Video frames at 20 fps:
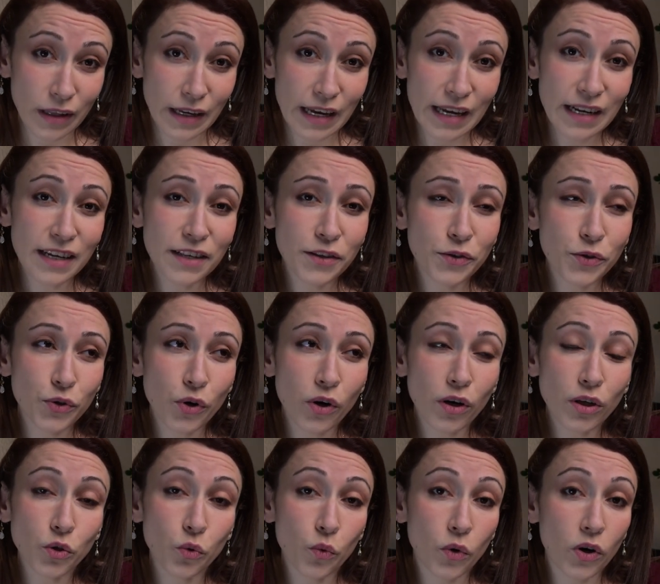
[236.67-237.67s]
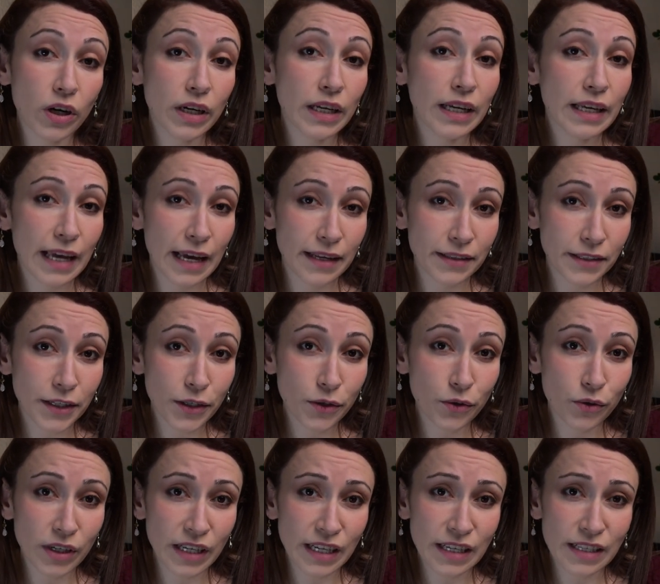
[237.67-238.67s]
In his short work
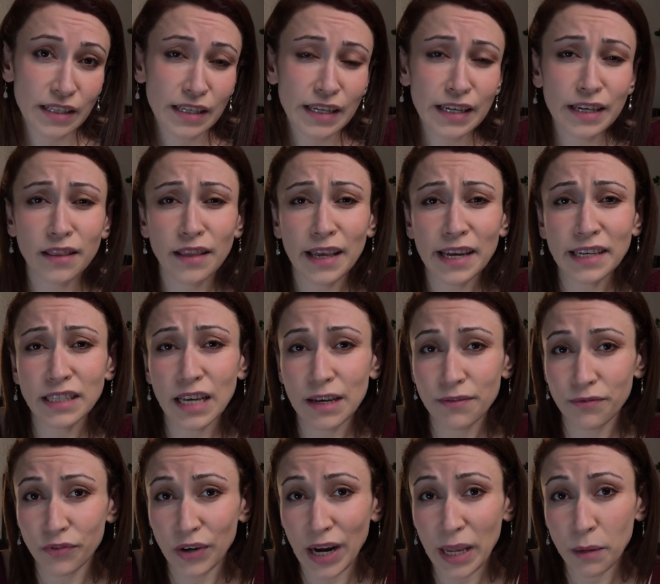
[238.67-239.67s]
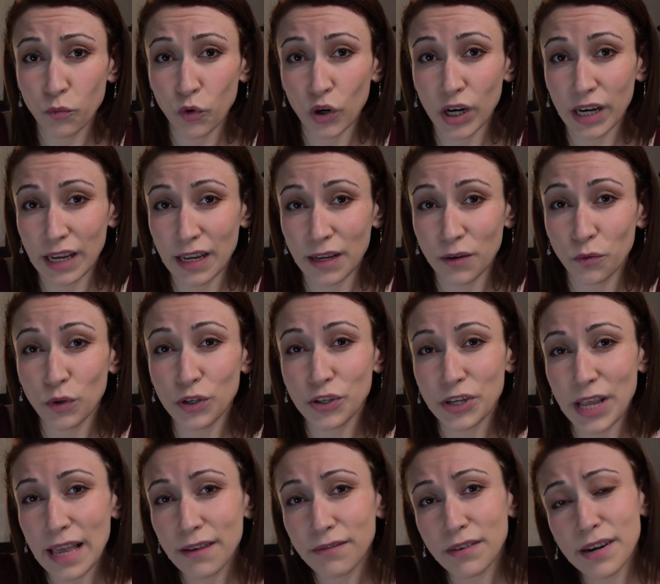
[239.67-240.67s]
Categories, he laid a framework in which
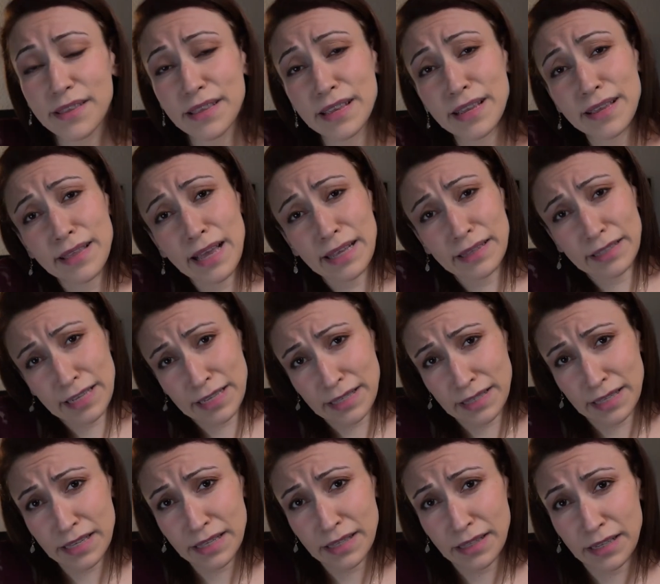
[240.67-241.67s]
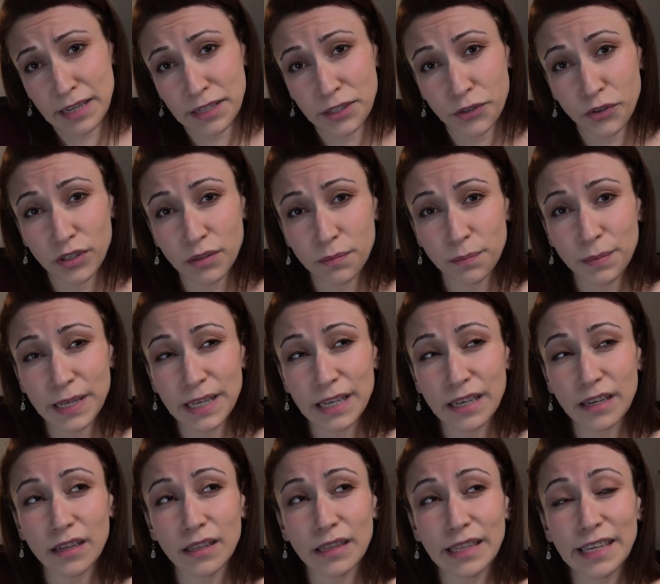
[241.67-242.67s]
everything that existed could be
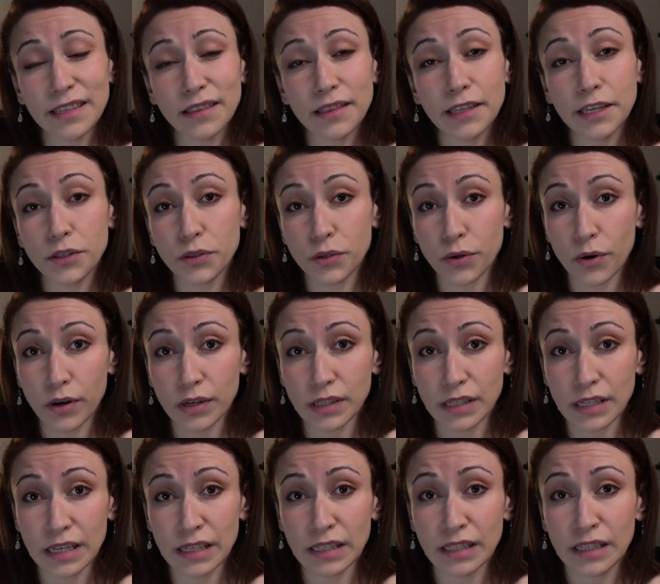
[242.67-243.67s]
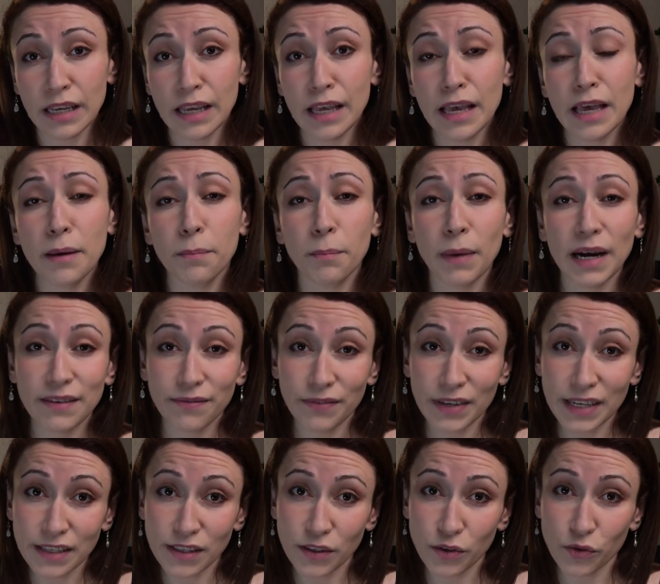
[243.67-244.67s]
cleanly sorted by fixed